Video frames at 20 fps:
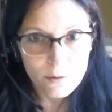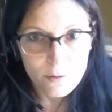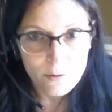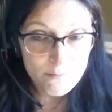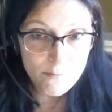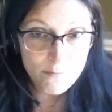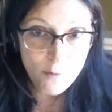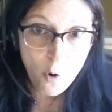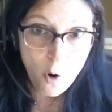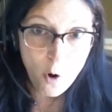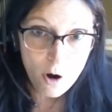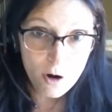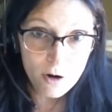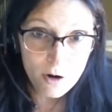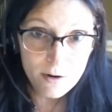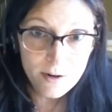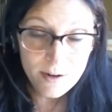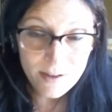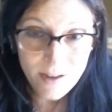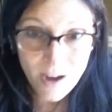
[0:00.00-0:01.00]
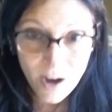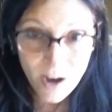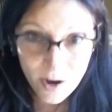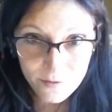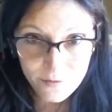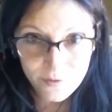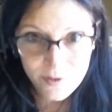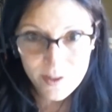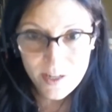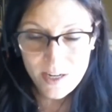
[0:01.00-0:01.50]
more
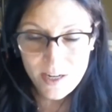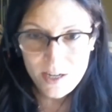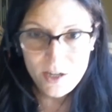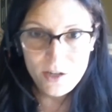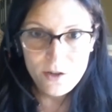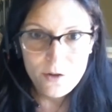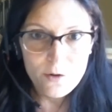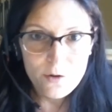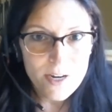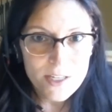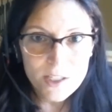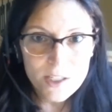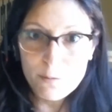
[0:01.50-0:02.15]
of the U.S.